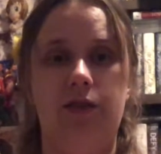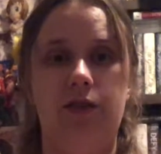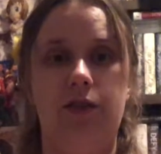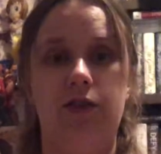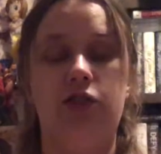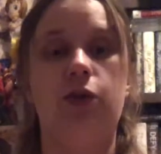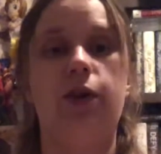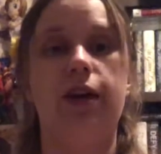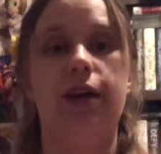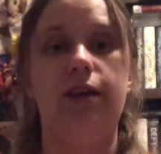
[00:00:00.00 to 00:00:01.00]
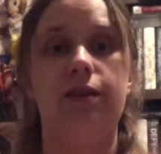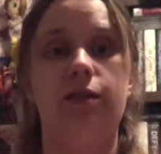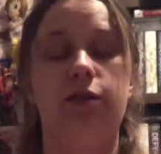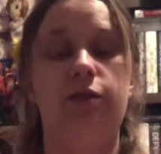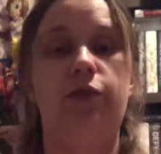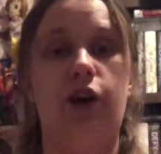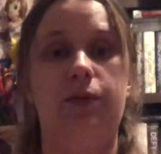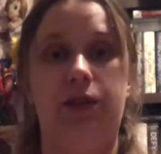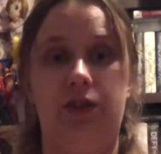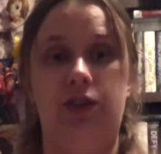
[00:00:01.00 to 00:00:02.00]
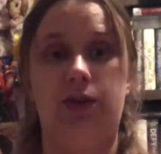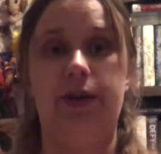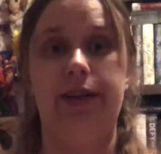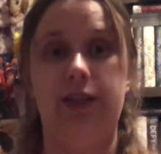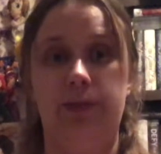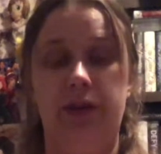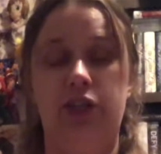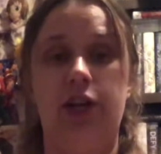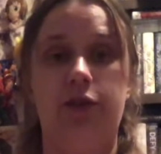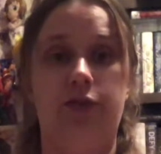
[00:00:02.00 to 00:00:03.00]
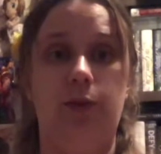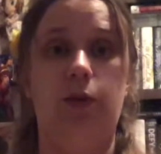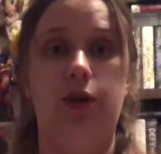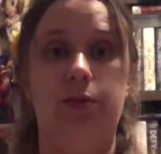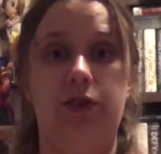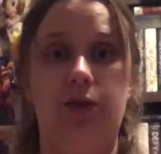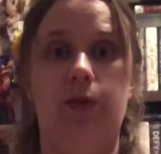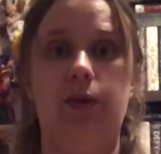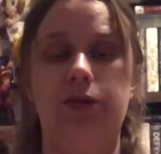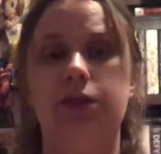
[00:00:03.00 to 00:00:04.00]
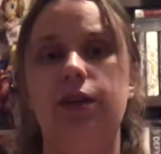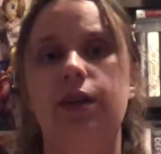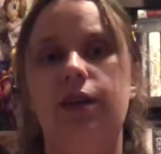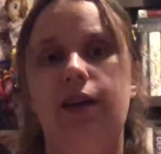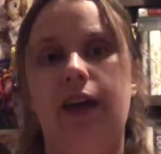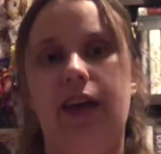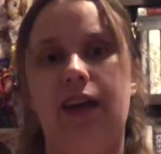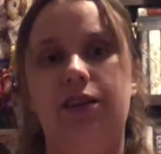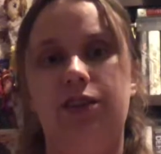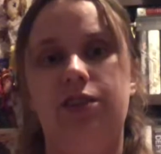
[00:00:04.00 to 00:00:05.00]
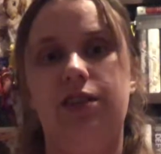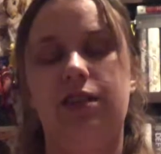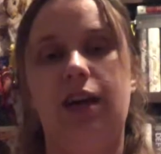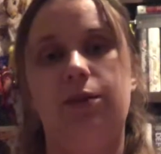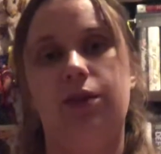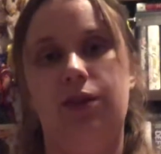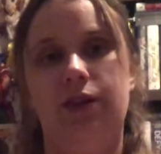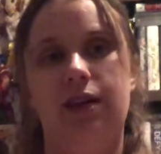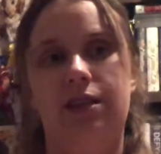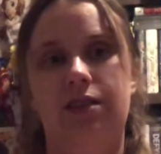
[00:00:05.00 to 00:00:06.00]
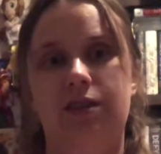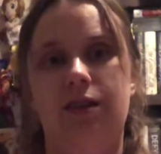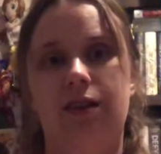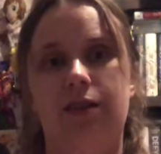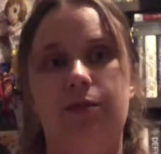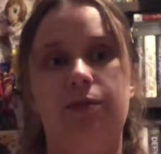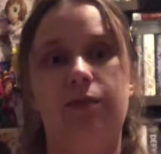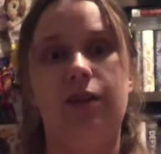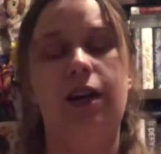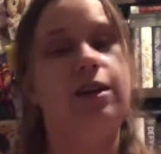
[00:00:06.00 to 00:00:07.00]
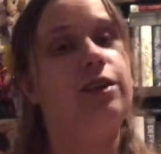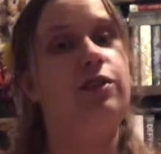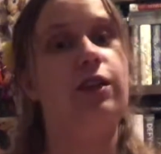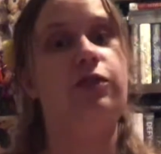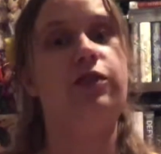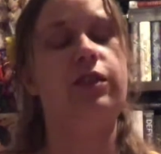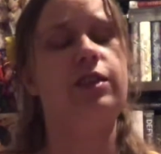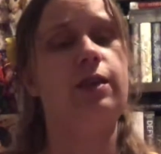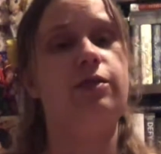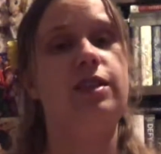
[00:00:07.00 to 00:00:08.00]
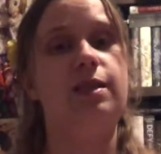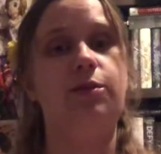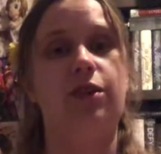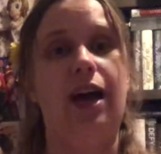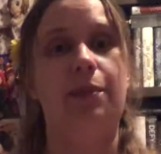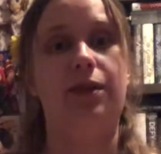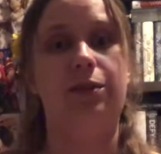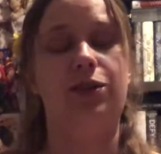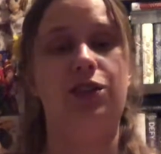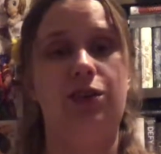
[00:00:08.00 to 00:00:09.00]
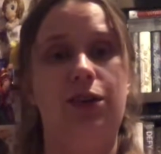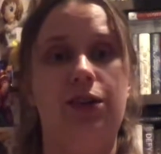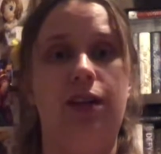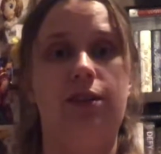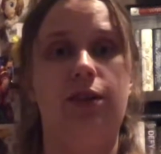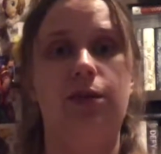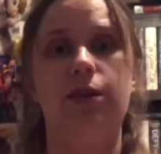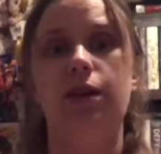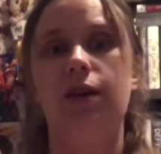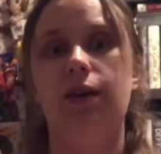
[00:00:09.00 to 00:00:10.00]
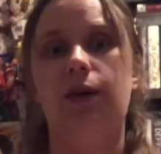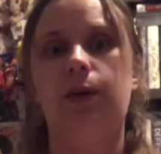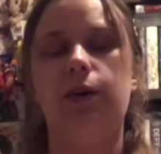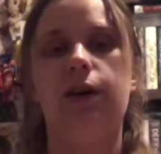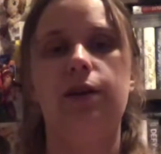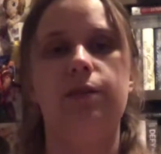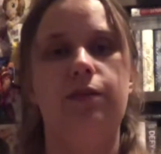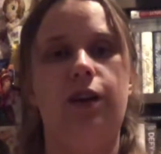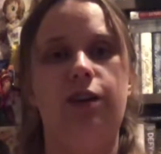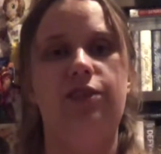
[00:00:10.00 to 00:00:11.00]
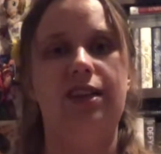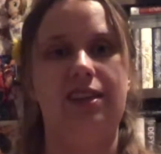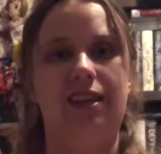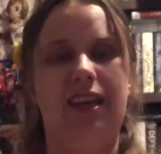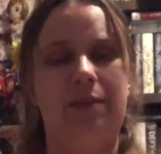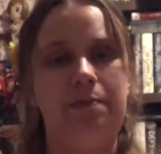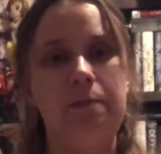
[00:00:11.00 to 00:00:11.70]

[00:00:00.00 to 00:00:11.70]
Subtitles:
the story, the involvement of the story needs to be shared, for one, with the world. And just, I want you guys to kind of, if you have something similar happen, I want you to know you're not alone, or things like that.